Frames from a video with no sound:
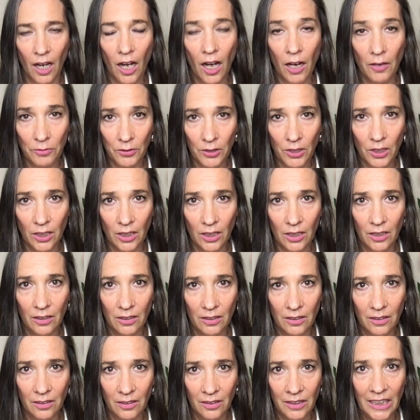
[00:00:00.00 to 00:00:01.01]
after
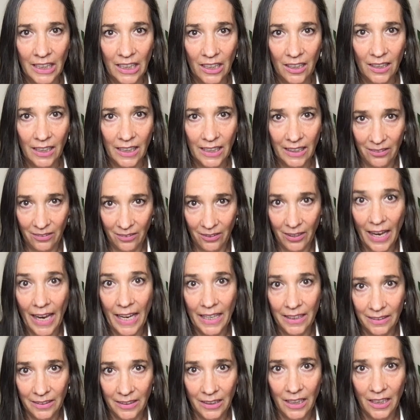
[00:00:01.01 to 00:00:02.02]
nearly
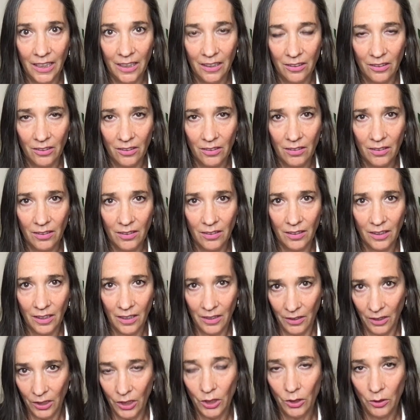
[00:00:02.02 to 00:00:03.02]
10 years
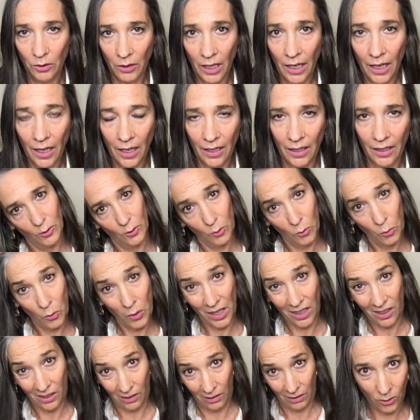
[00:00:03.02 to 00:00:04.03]
in the UK.
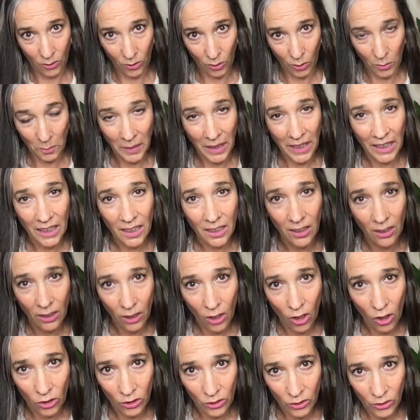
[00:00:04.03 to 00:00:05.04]
Well, to make a
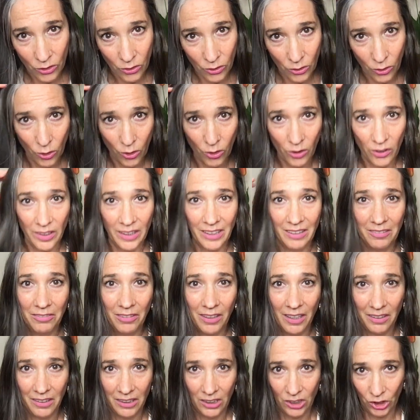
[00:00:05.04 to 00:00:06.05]
long story
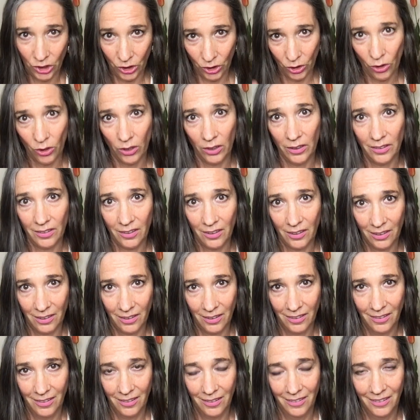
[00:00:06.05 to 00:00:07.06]
very short,
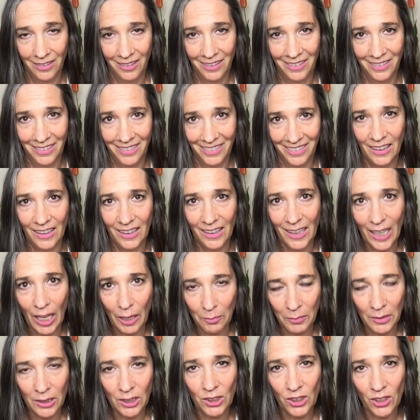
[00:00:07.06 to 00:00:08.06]

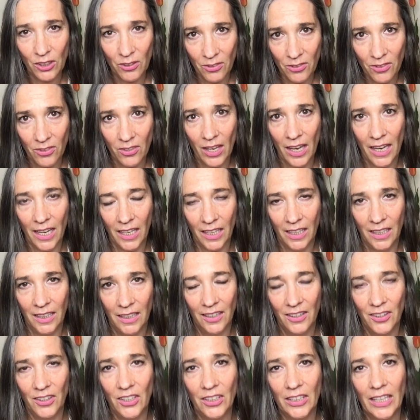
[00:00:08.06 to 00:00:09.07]
let me just say
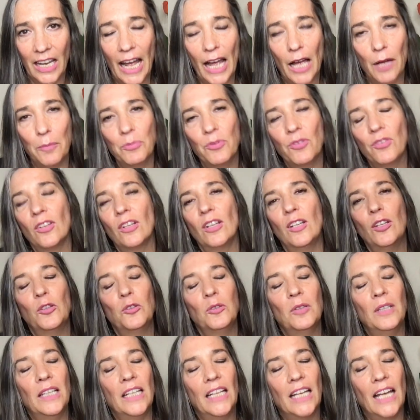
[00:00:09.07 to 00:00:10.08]
that
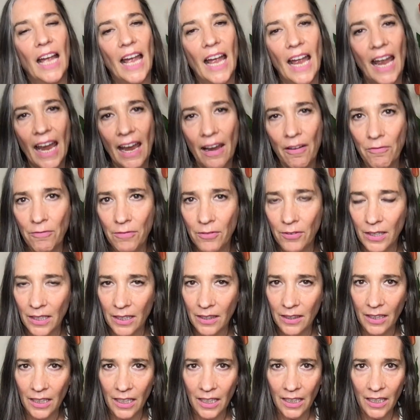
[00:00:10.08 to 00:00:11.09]
absolutely
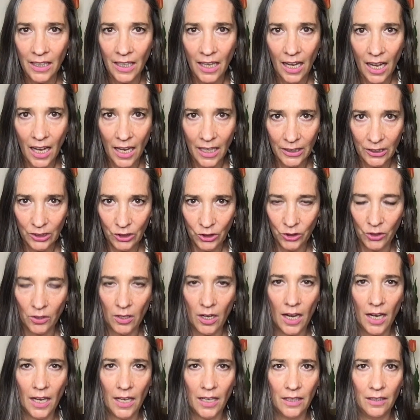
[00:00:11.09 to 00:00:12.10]
everything I
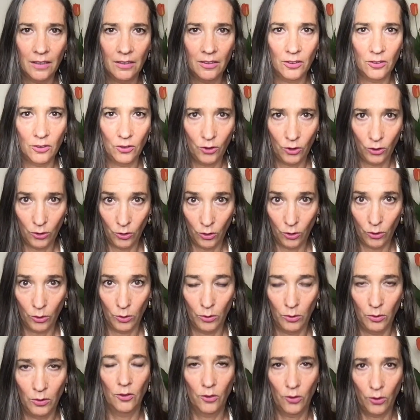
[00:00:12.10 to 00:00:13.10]
tried to
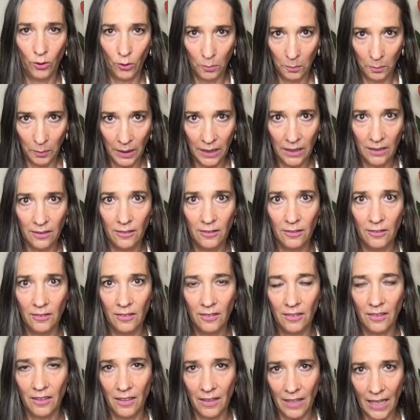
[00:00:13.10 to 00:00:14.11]
do to
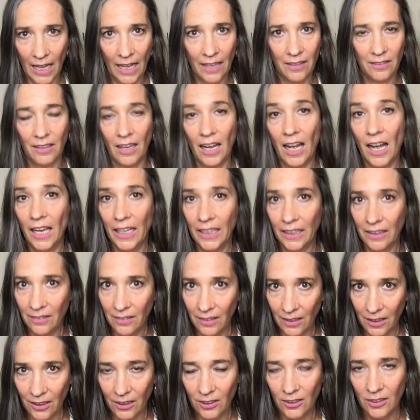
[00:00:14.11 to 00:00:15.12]
build that
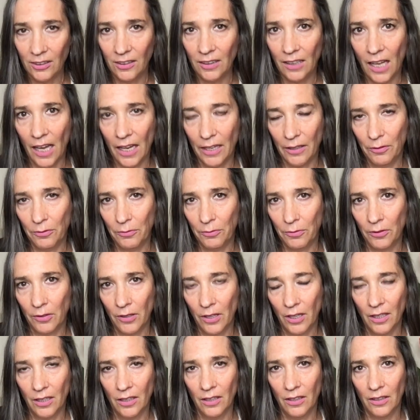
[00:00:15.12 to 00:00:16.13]
ideal life
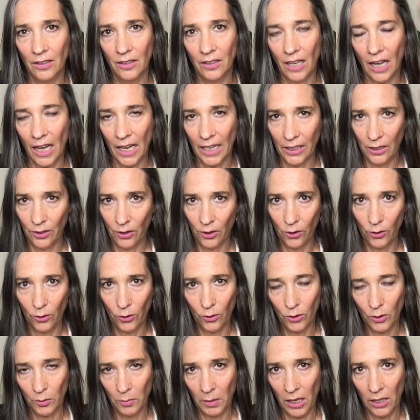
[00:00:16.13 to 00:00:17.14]
that I had
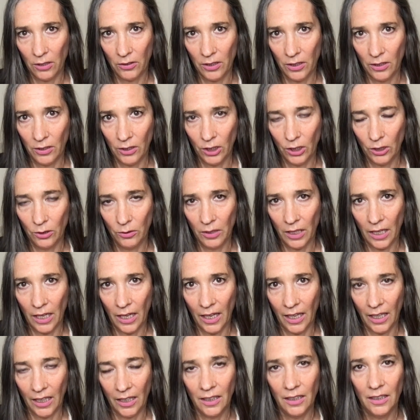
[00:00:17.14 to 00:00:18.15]
thought about in the
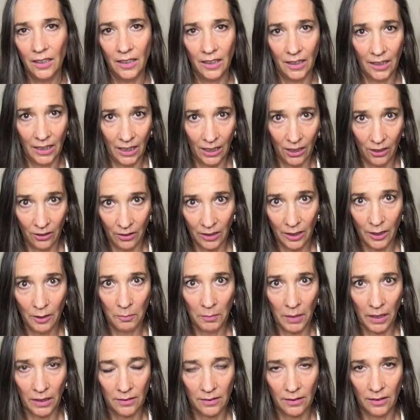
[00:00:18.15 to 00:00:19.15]
UK here in
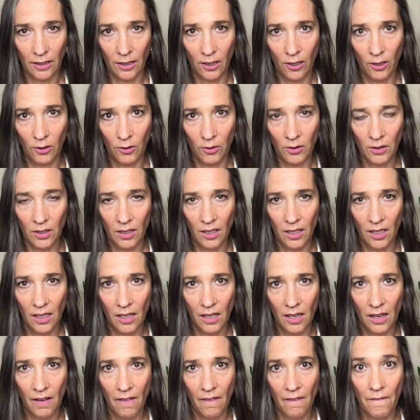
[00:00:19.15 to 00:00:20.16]
Mexico
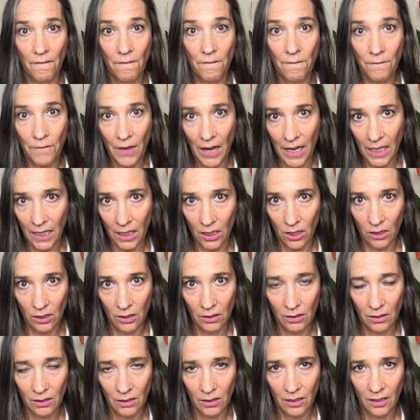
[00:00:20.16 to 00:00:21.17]

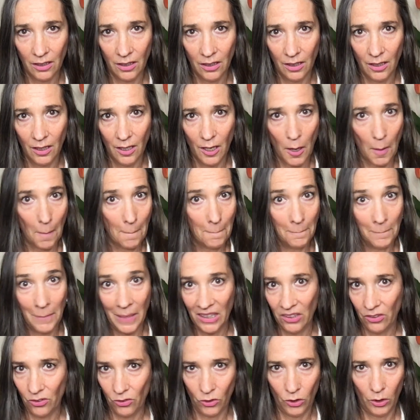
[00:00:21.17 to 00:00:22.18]
failed
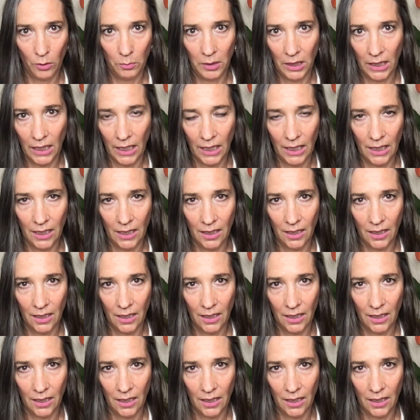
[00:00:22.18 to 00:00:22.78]
miserably.